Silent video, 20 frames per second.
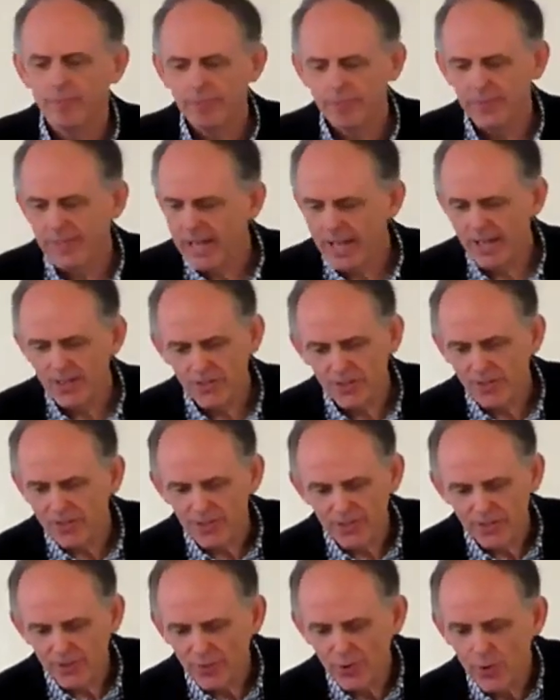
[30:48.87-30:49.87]
you? The answer
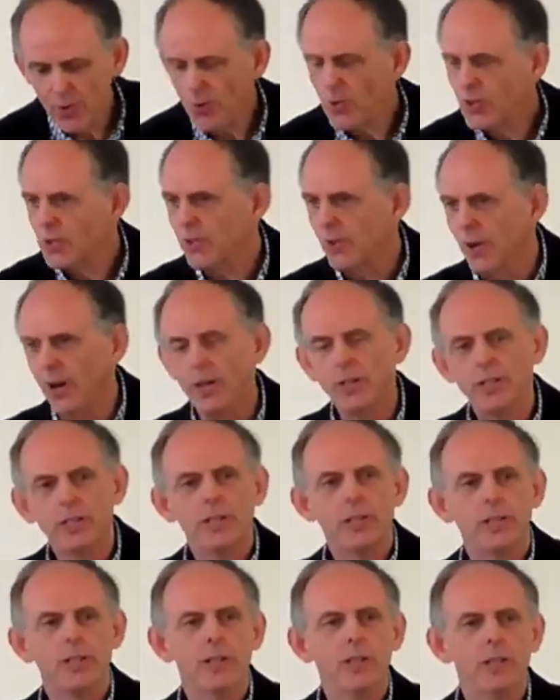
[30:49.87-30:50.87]
is, of course not.